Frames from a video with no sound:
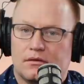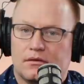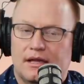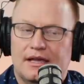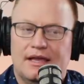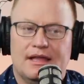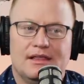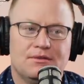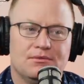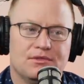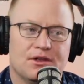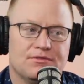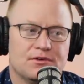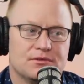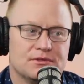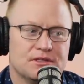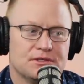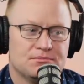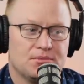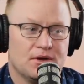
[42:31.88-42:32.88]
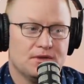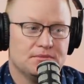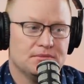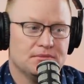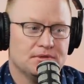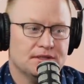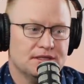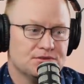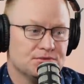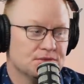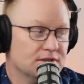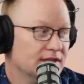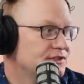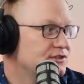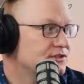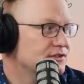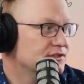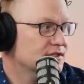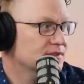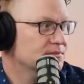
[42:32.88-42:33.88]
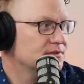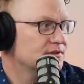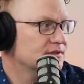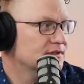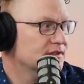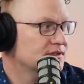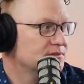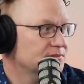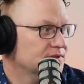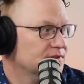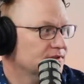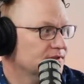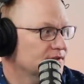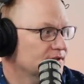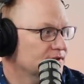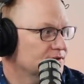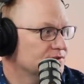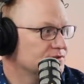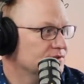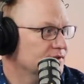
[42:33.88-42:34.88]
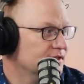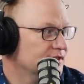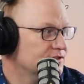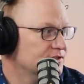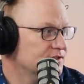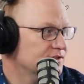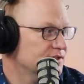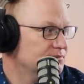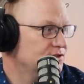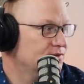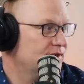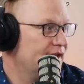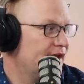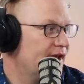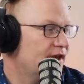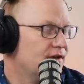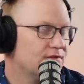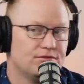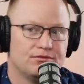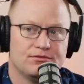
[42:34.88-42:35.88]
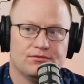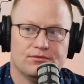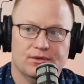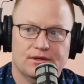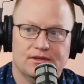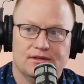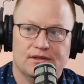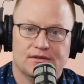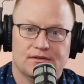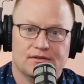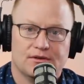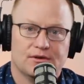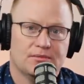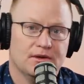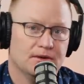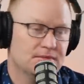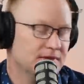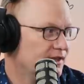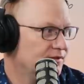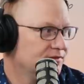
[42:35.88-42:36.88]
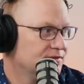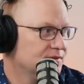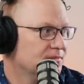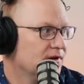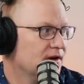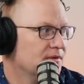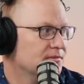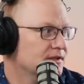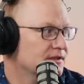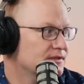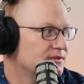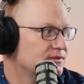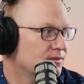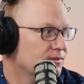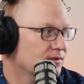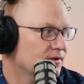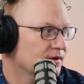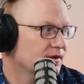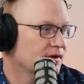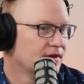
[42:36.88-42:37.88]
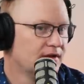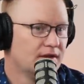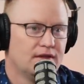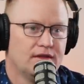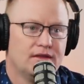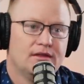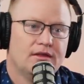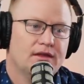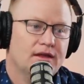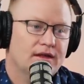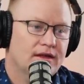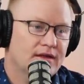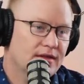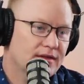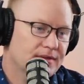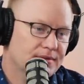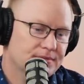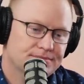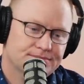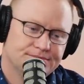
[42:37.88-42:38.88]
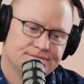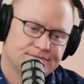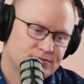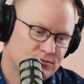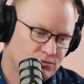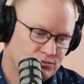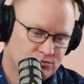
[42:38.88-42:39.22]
I think with our firm, it probably is relationships. It's building those mm-hmm. relationships you have mm-hmm. with either your public health departments right. or, um,